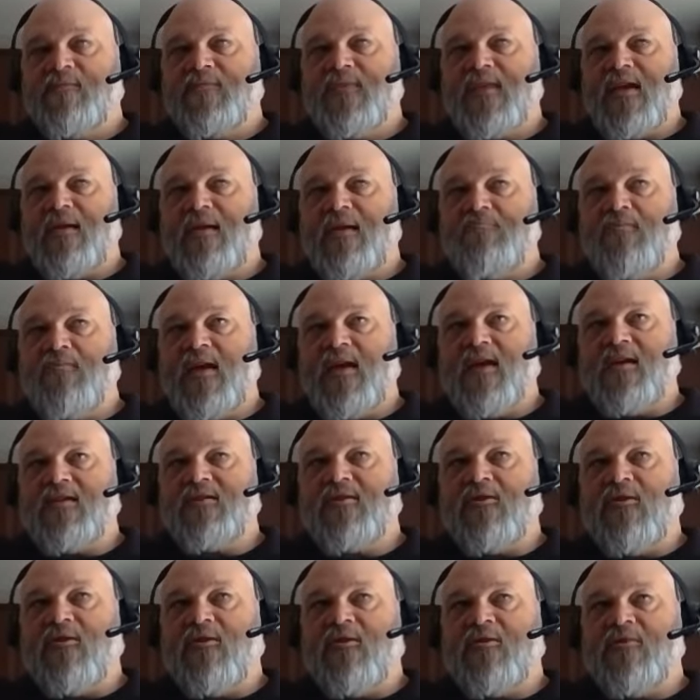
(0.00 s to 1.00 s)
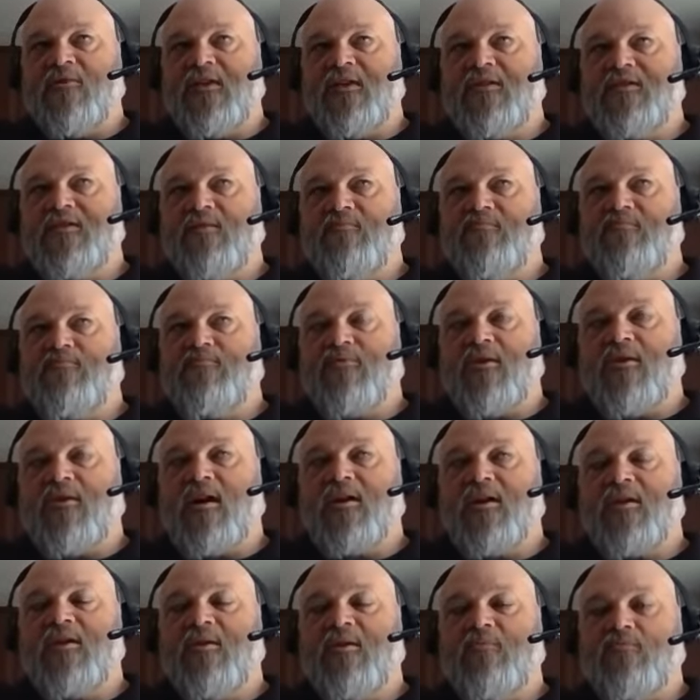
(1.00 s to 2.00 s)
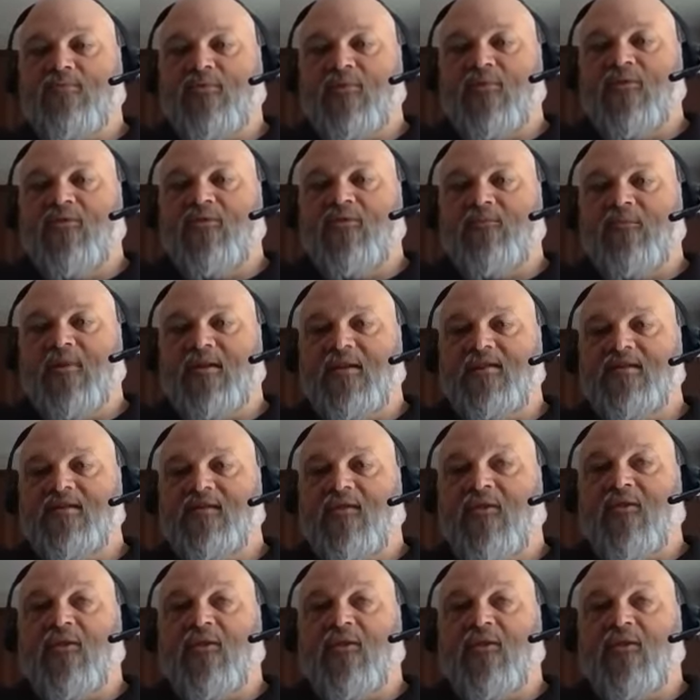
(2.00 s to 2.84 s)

that makes all these product improvements